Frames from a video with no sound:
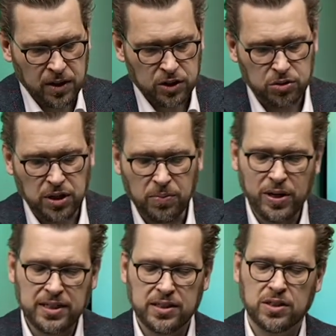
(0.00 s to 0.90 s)
So some
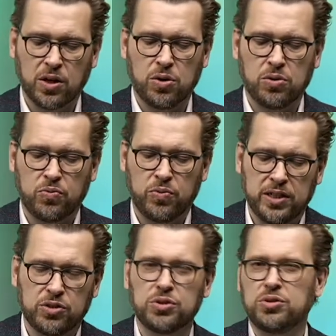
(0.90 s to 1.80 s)
releases ago, we
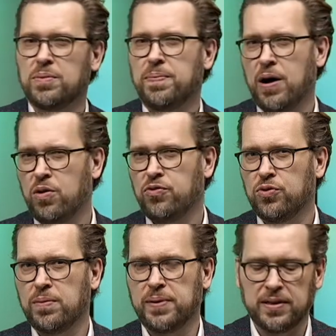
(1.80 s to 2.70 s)
introduced a
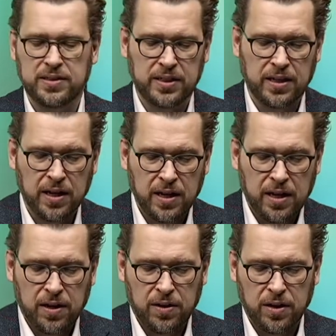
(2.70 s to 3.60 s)
powerful ability
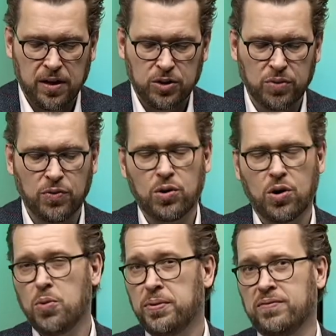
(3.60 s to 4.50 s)
to
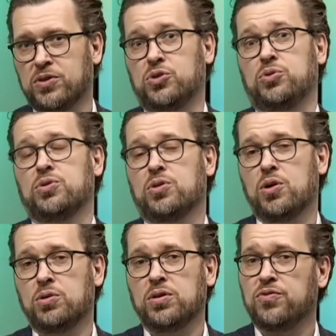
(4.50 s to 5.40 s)
invoke opening Visual Studio
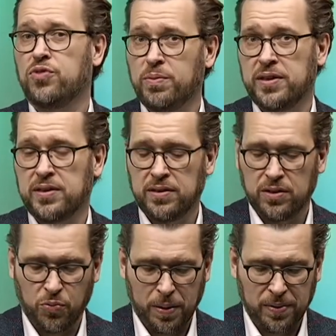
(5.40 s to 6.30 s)
Code from within
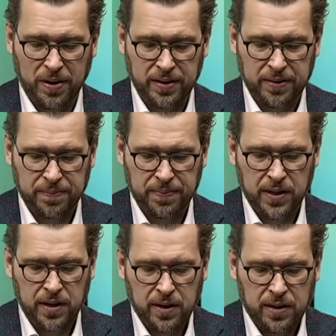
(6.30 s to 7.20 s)
the web client.
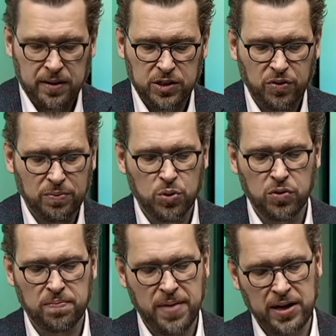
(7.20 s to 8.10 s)
This
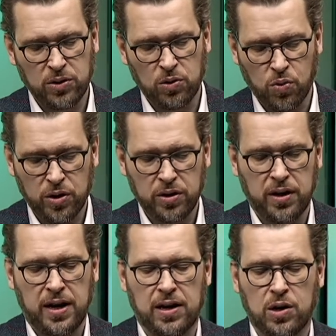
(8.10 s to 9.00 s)
removed manual work
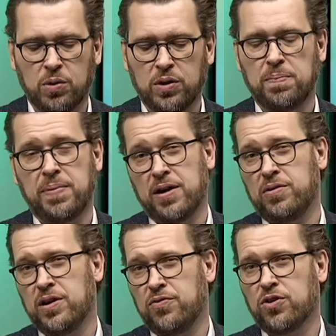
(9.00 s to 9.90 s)
and lowered the
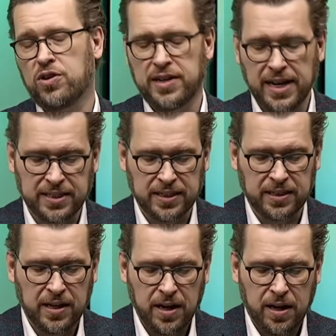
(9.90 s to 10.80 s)
barrier for
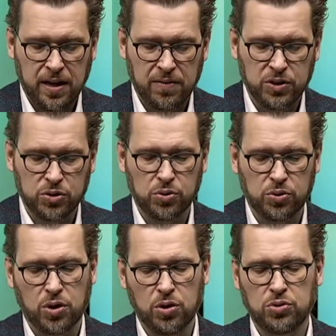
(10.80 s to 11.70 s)
connecting Visual
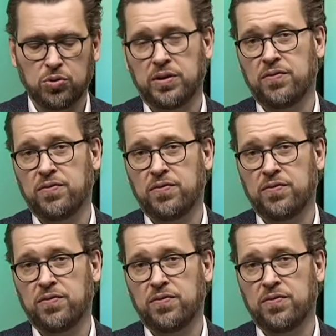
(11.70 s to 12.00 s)
Studio Code to an